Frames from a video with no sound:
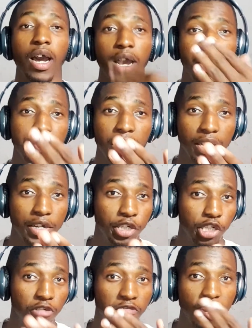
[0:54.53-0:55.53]
Other
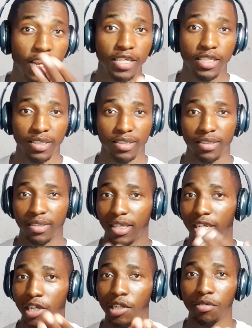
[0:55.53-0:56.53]
additional functions
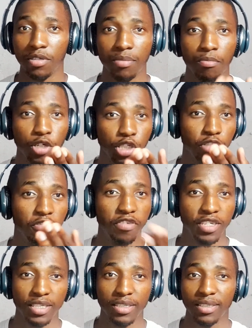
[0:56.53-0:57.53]
include motional
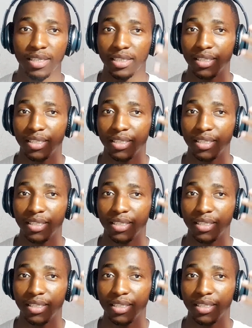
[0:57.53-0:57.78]
features such